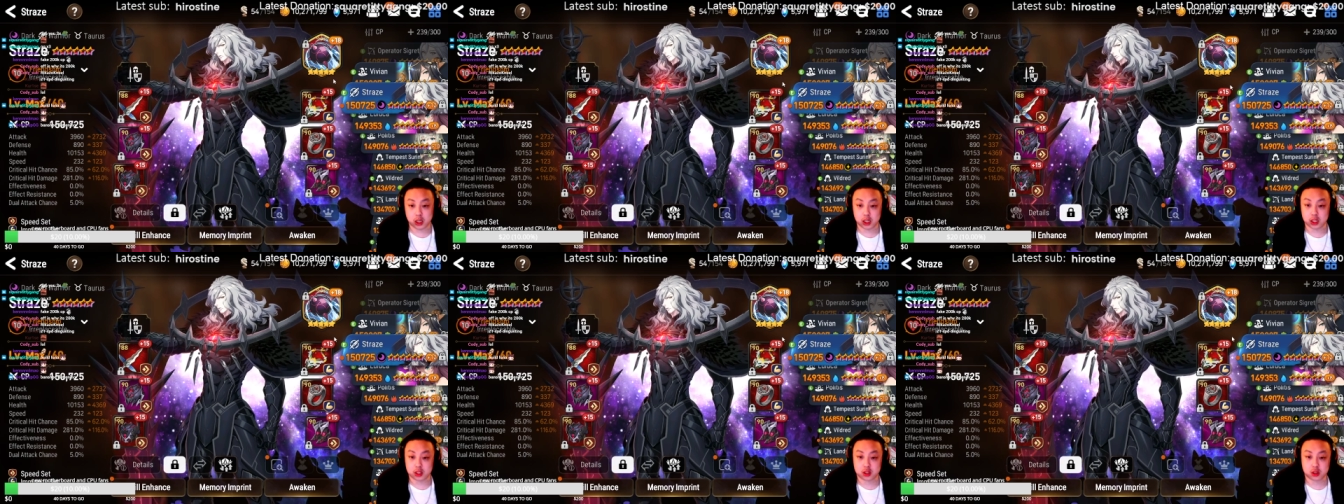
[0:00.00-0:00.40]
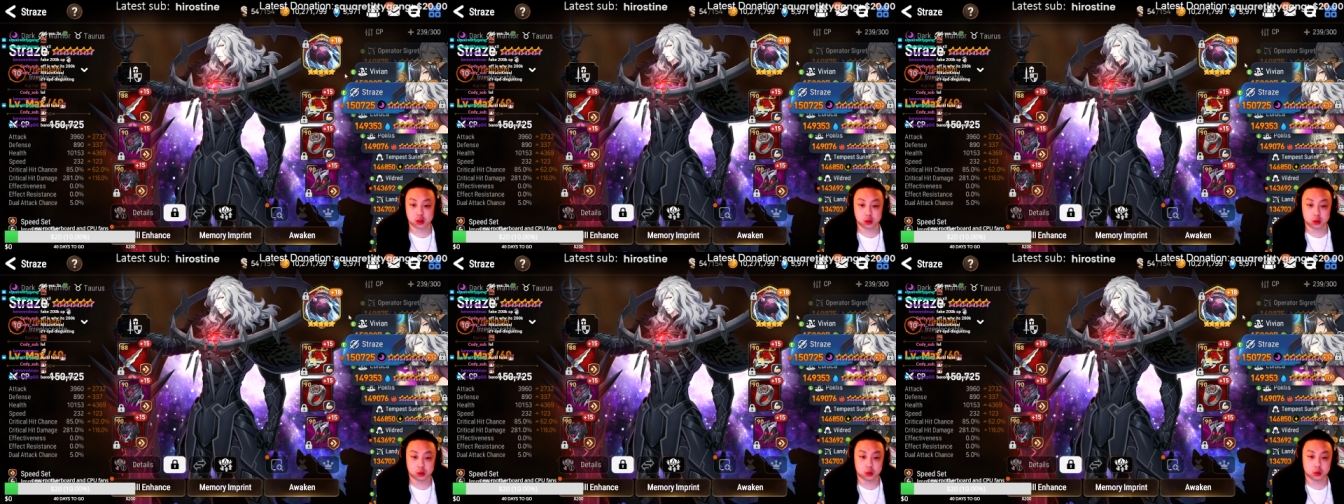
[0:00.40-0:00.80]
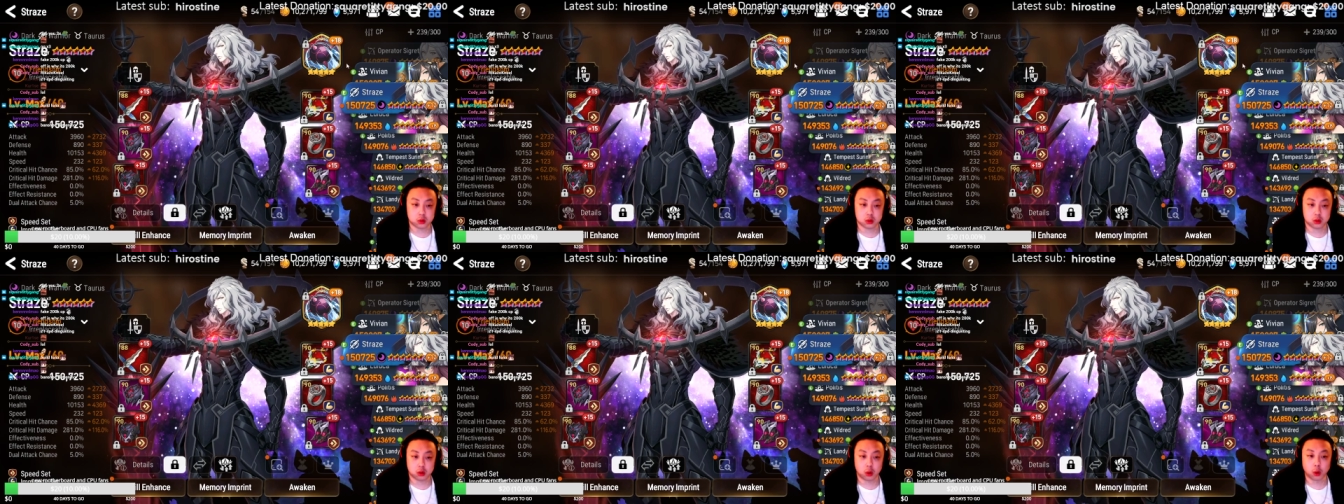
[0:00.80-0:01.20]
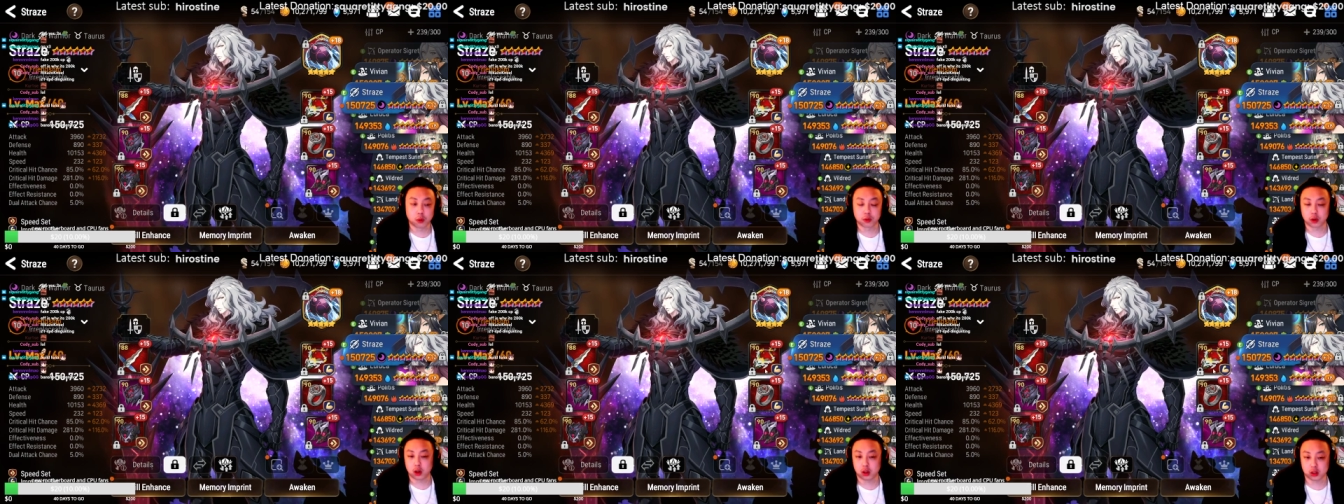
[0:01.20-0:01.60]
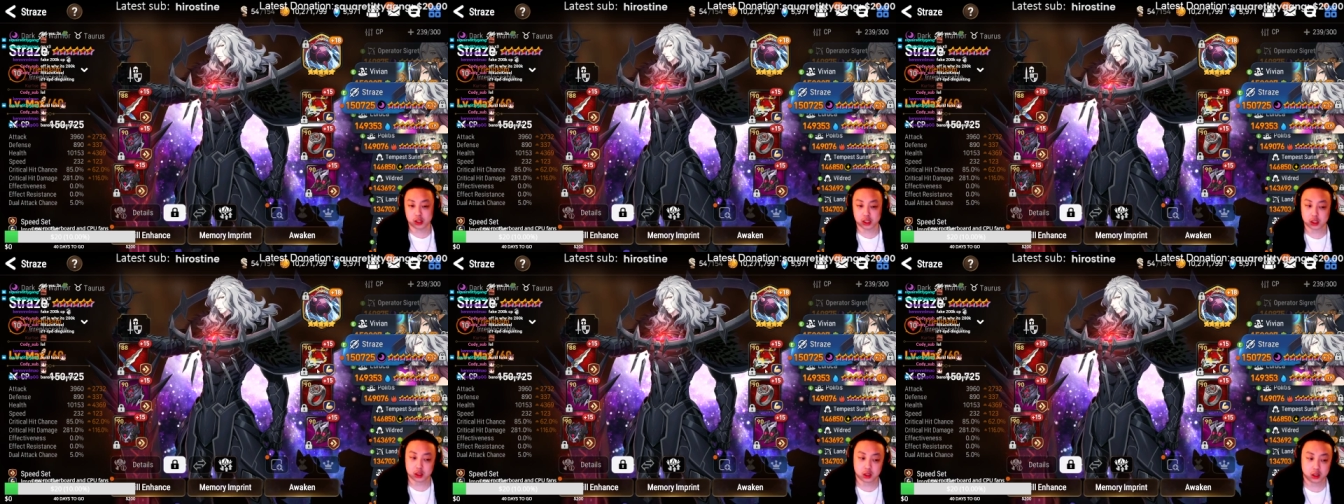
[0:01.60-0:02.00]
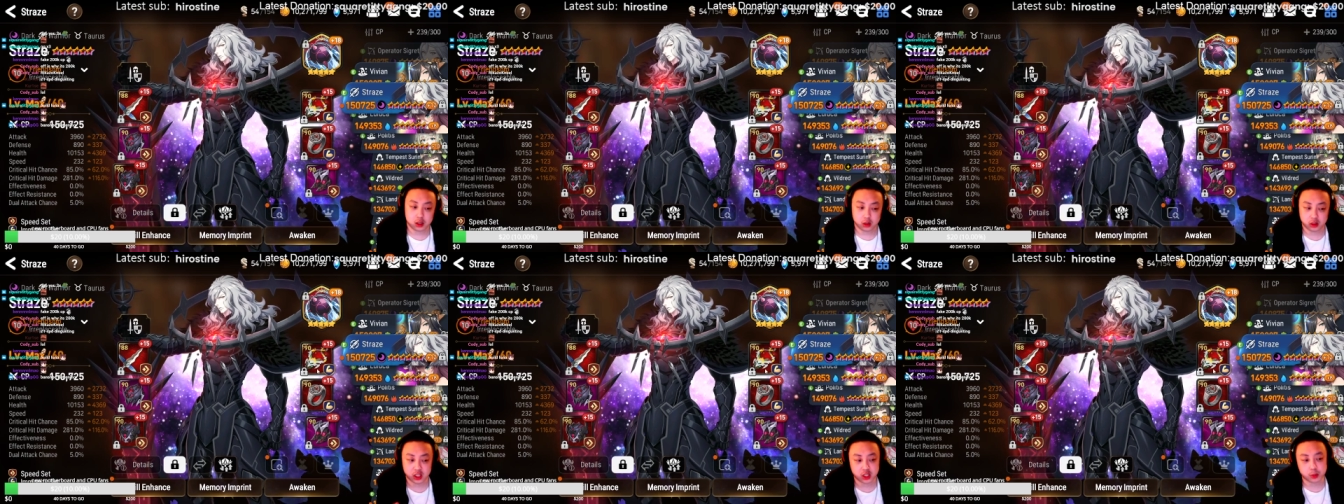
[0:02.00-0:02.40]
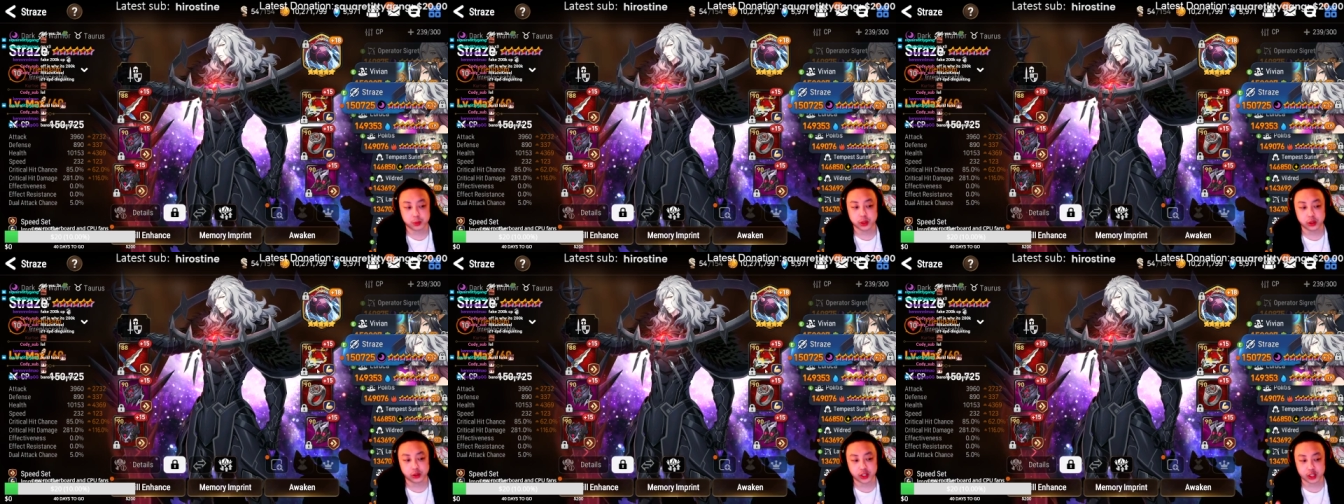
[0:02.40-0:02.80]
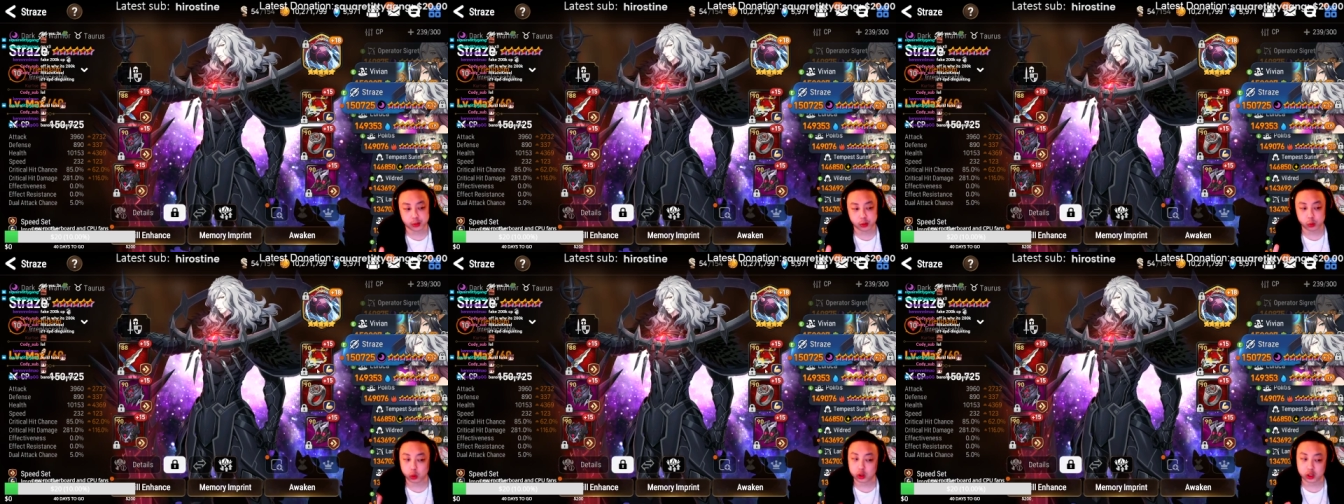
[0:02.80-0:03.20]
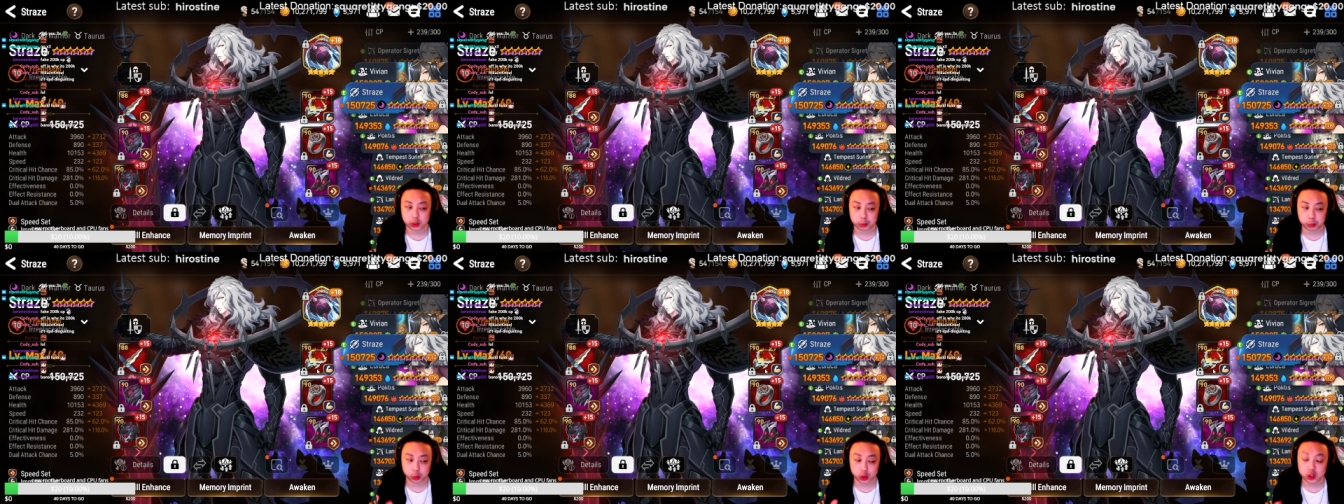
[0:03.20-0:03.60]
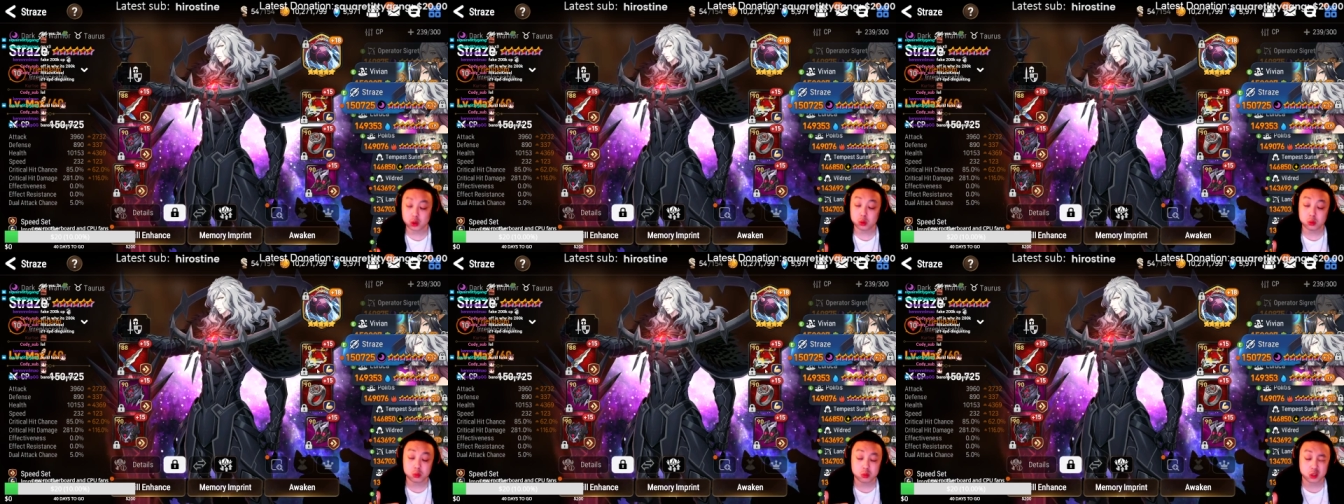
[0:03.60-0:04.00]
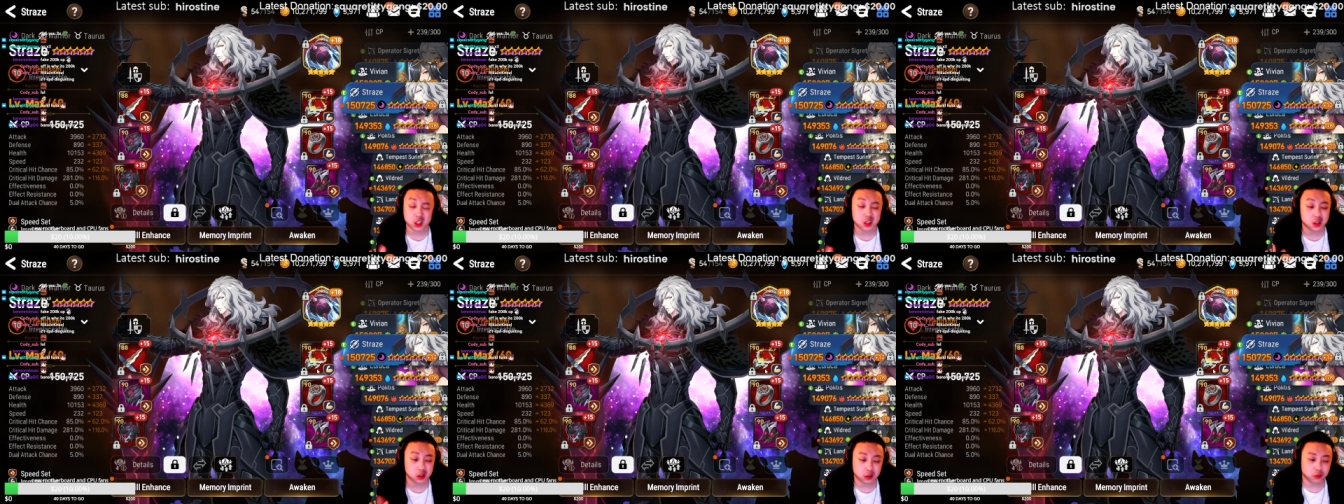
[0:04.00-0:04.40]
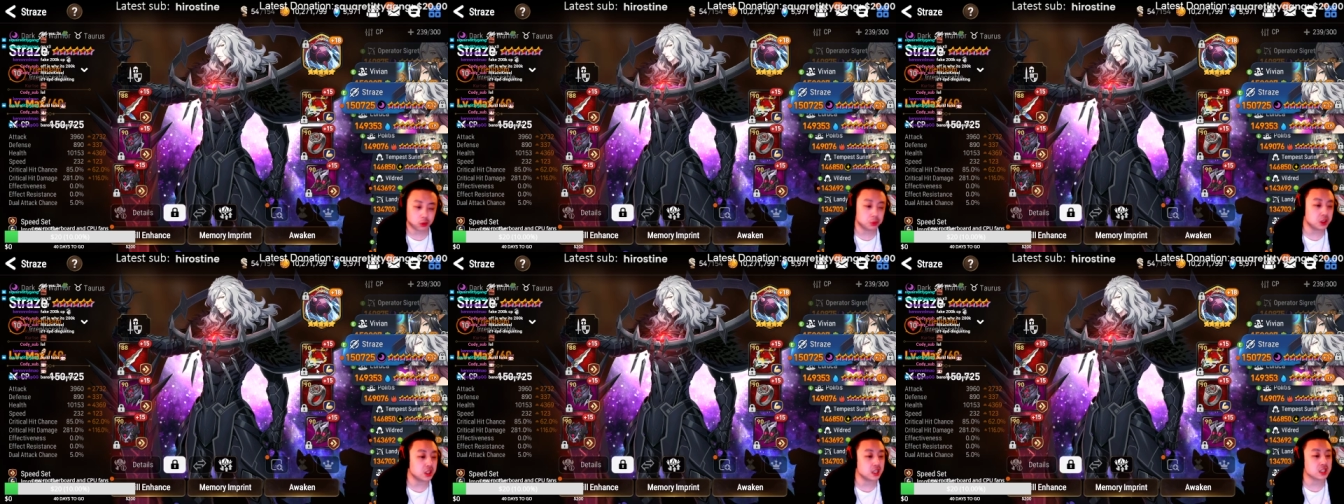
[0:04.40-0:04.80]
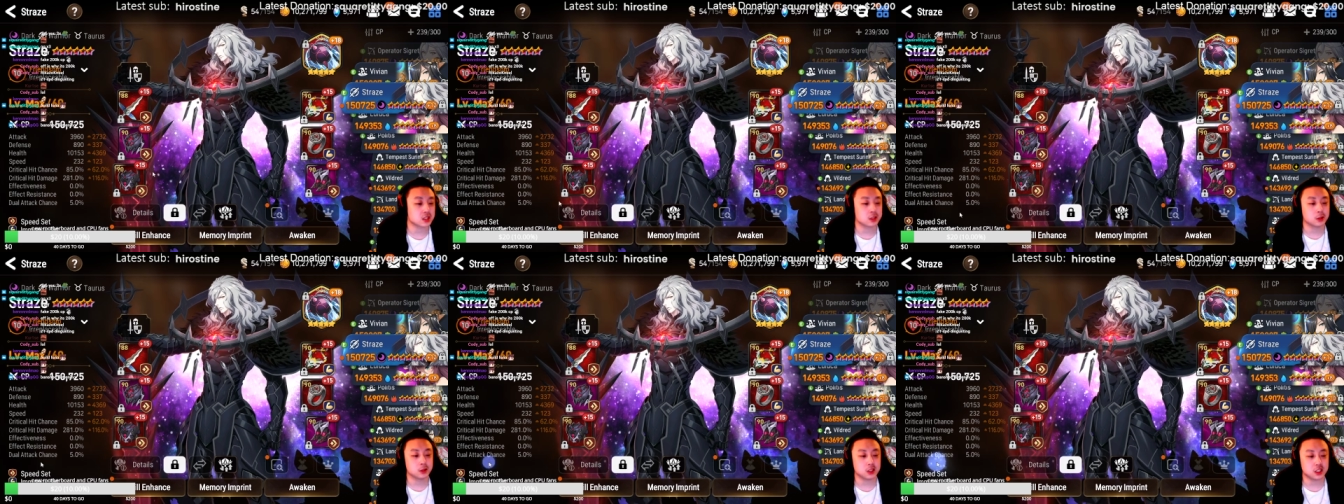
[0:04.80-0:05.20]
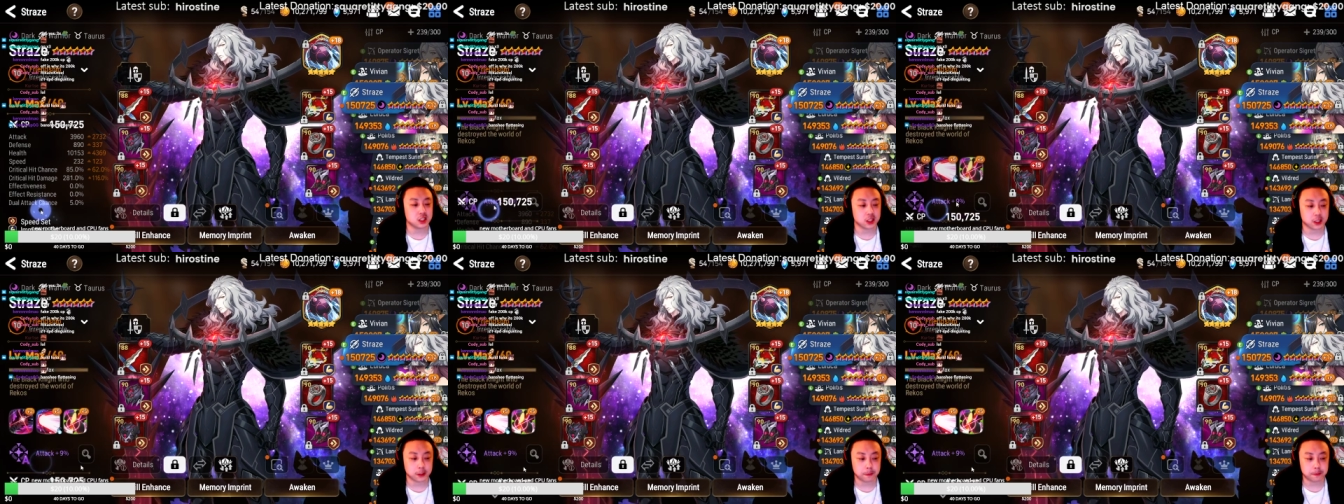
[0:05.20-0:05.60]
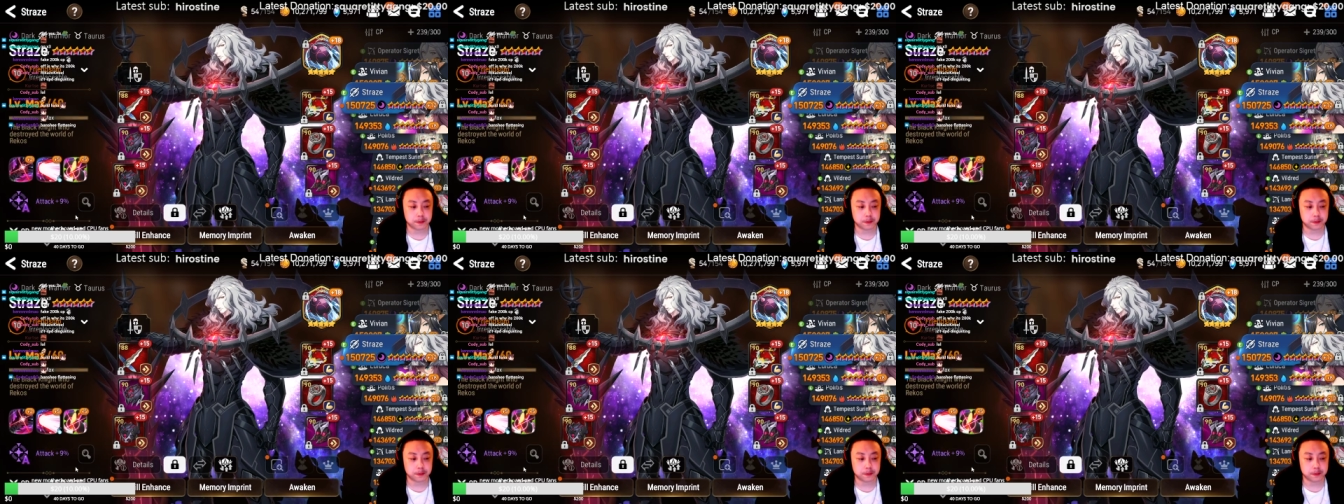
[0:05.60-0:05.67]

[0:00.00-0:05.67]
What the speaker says: So overall, like, this build has been working pretty decently for me. I still need to get